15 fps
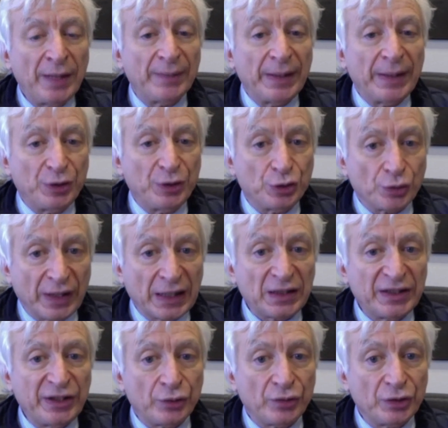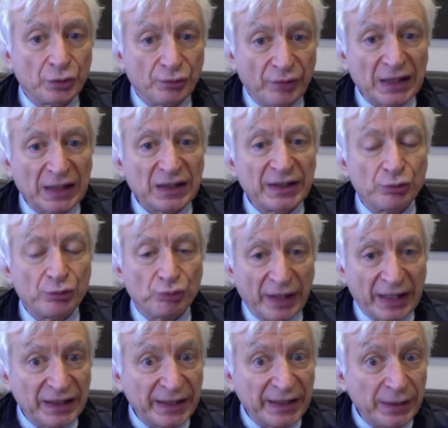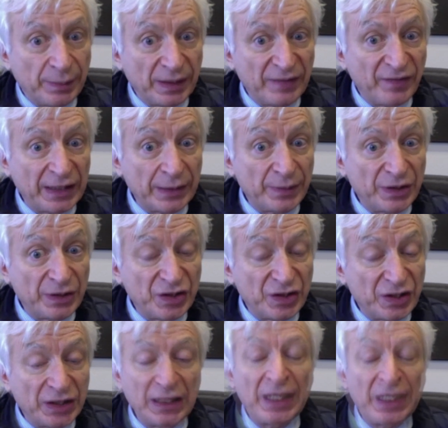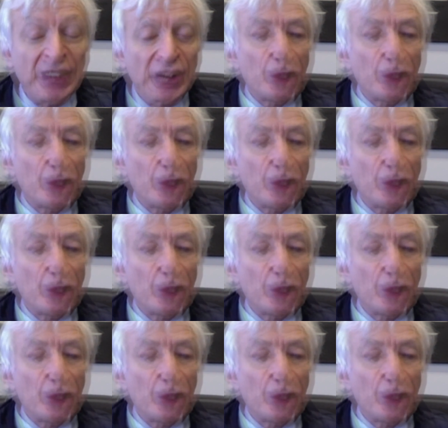may be directly or indirectly regulated by vitamin D.